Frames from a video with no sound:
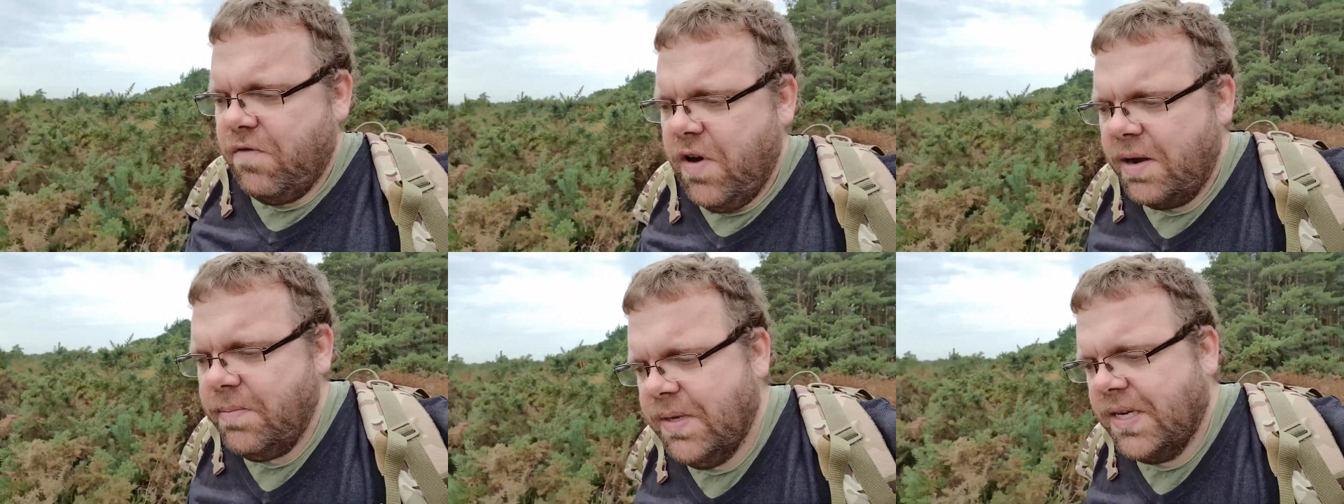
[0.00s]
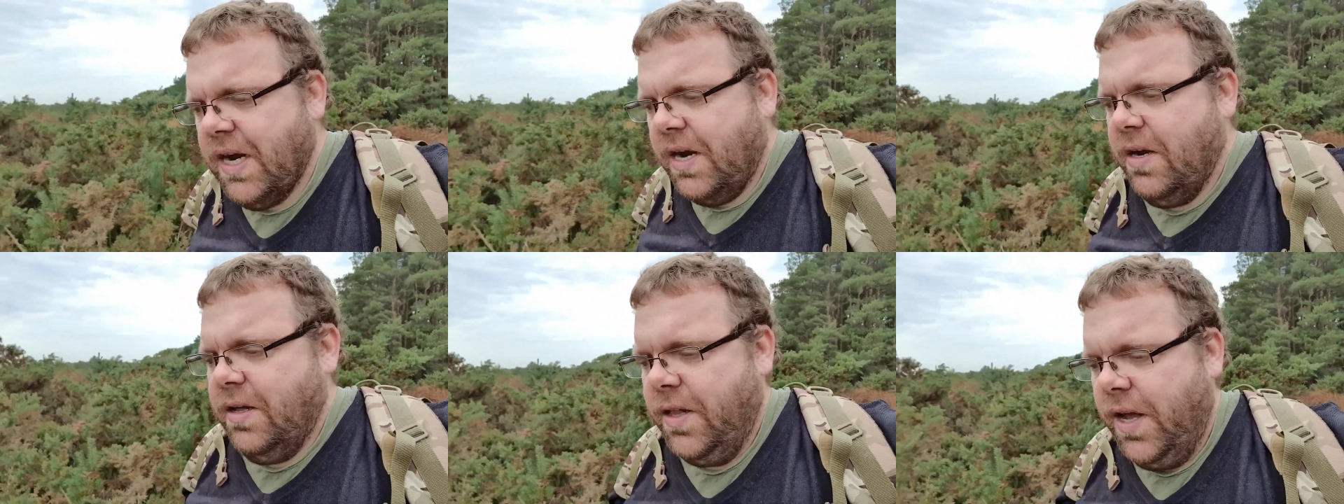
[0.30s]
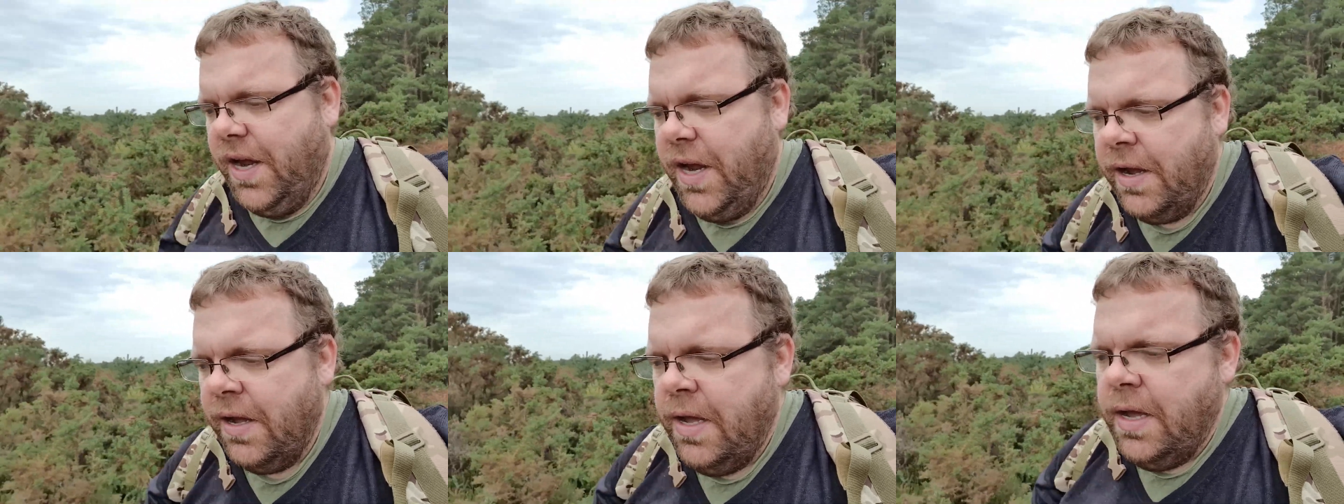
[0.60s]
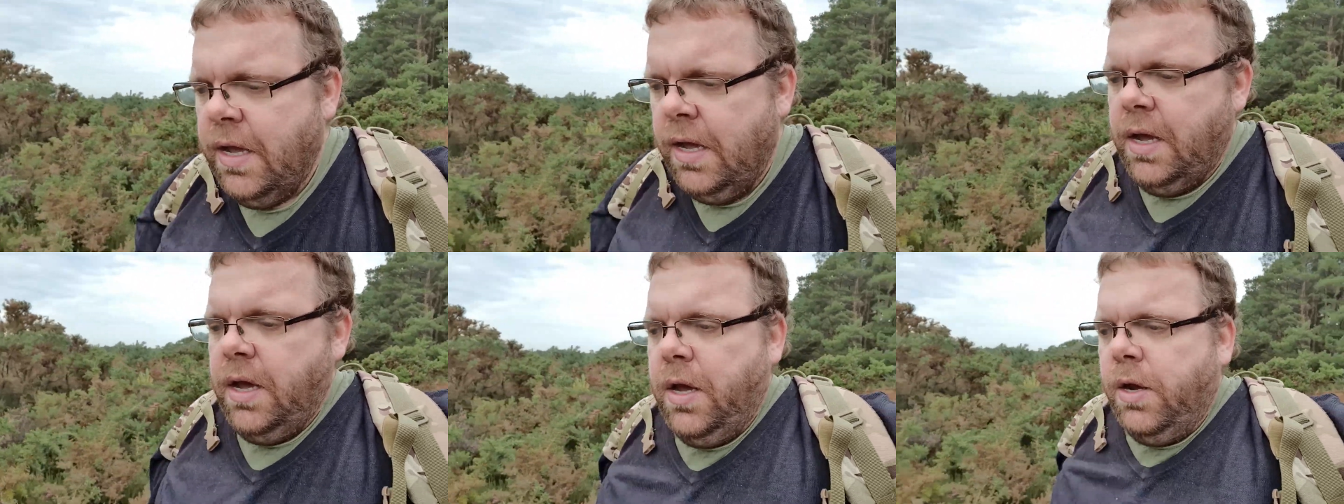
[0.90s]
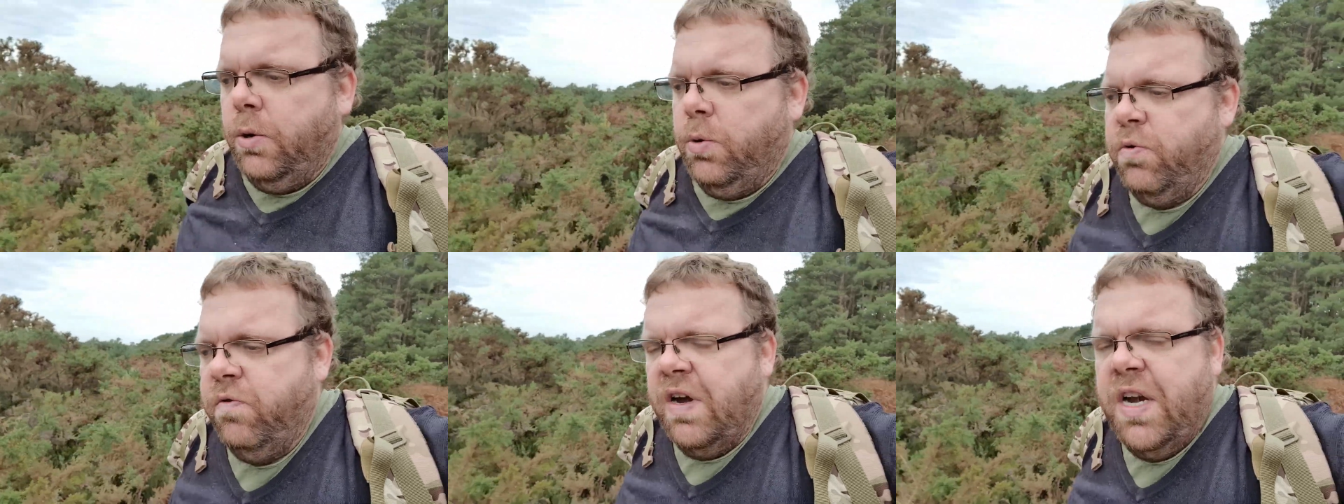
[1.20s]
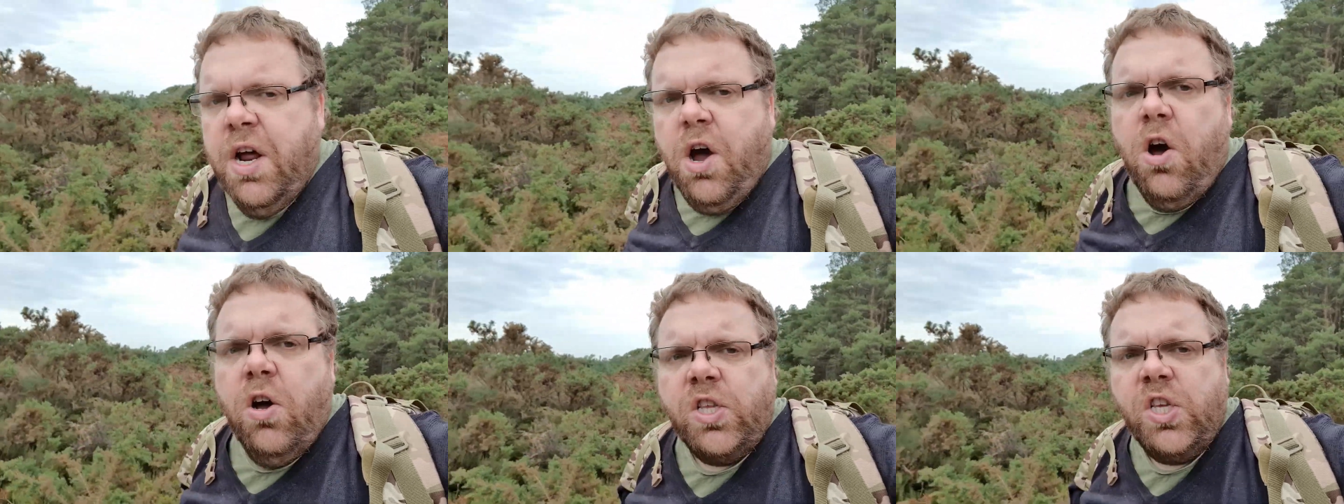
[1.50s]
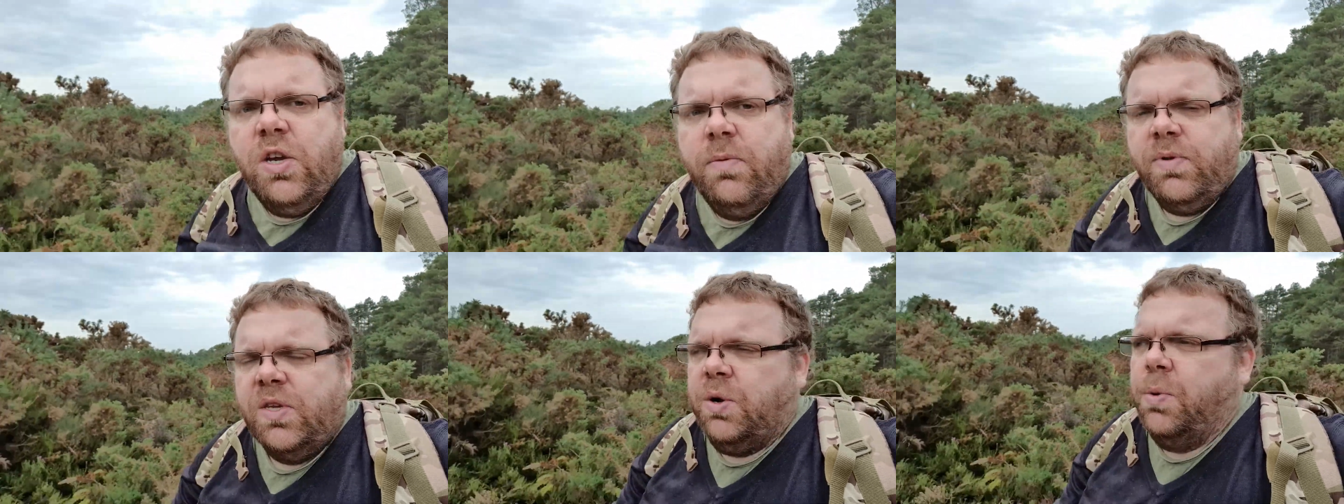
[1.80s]
reptile here. We're in
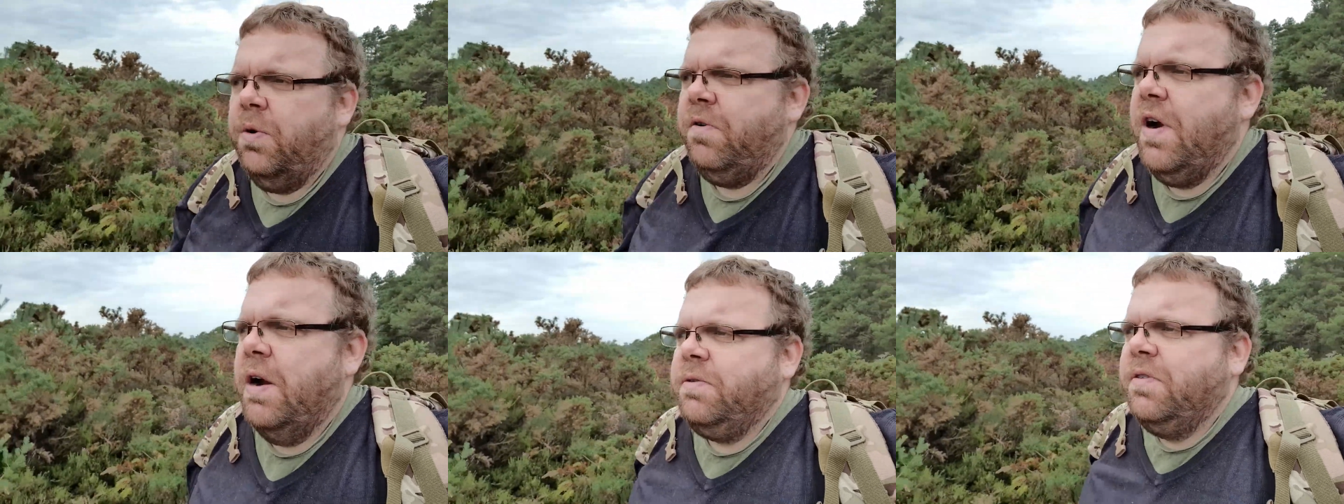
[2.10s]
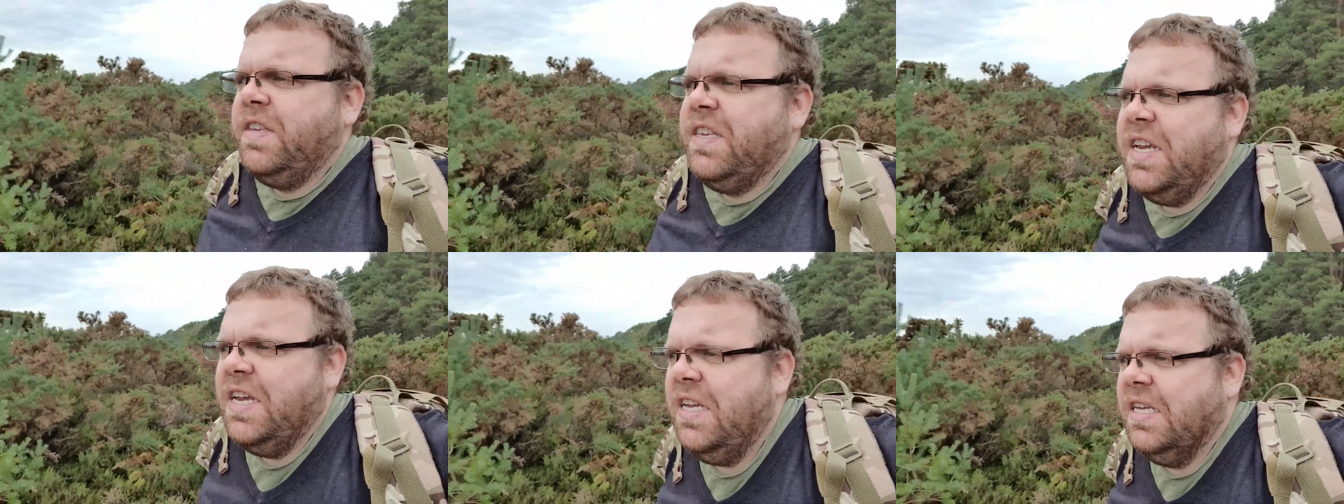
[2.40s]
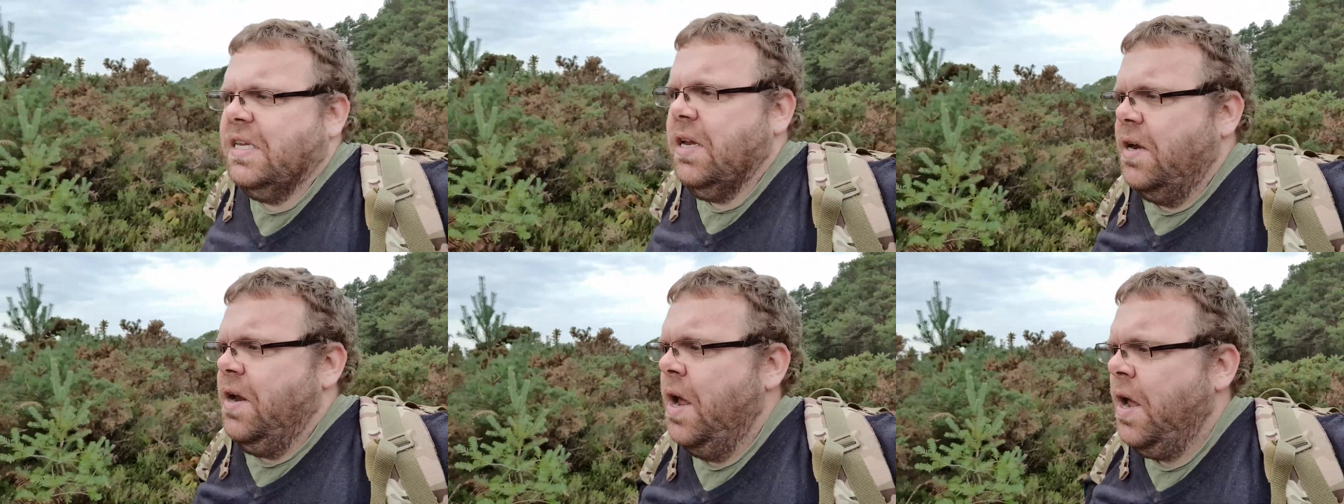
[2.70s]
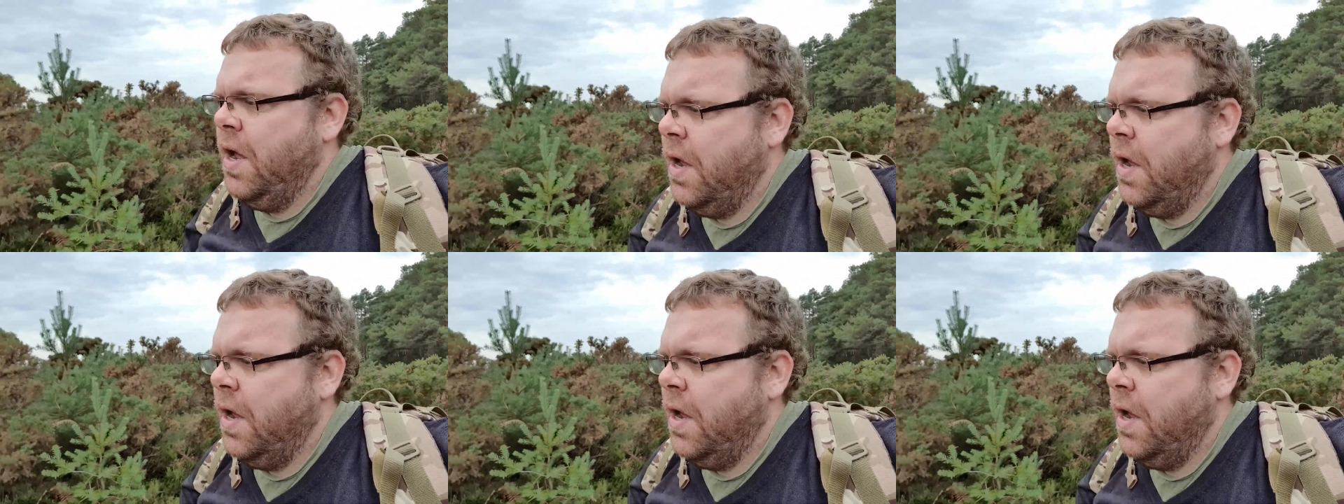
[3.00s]
autumn, so we're out of season.